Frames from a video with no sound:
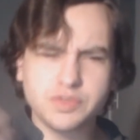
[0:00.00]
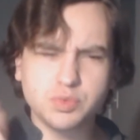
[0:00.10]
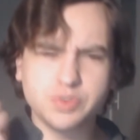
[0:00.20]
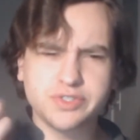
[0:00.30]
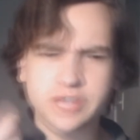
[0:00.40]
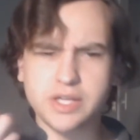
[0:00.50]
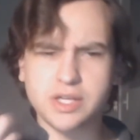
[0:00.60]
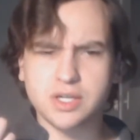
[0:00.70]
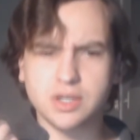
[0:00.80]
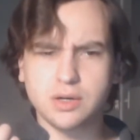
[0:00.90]
this was
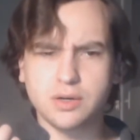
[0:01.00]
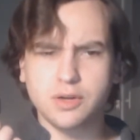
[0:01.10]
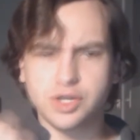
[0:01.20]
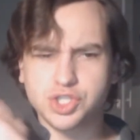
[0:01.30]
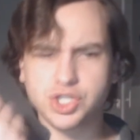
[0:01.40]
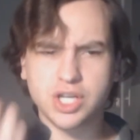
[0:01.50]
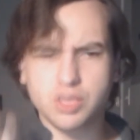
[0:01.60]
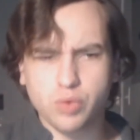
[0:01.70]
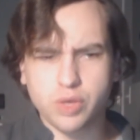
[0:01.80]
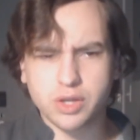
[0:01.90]
like a
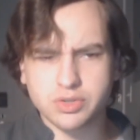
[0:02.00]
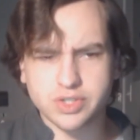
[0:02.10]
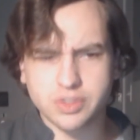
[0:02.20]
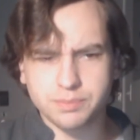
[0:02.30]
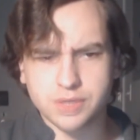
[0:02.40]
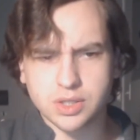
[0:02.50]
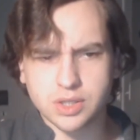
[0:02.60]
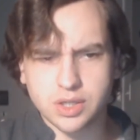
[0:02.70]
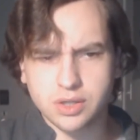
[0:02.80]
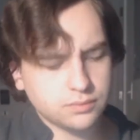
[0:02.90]
chicken wing or
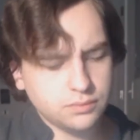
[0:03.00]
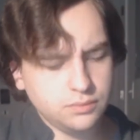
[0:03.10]
something.